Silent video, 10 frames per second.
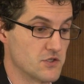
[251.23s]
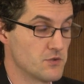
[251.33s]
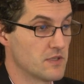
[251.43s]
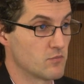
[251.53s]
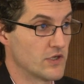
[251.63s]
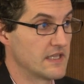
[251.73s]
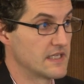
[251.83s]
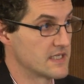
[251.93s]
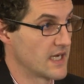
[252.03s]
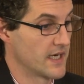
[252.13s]
so you can bring the
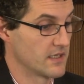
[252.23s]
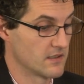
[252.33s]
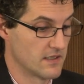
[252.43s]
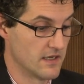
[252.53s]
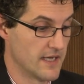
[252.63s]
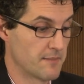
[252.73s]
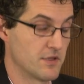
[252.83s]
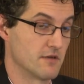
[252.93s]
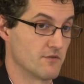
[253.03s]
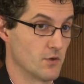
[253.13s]
entire depth
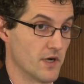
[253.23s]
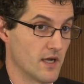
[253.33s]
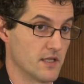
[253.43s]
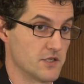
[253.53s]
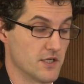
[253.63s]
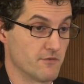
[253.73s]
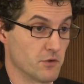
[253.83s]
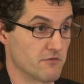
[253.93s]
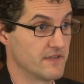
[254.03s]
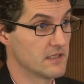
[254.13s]
of your knowledge of
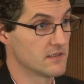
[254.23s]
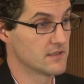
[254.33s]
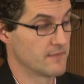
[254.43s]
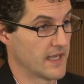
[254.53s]
your field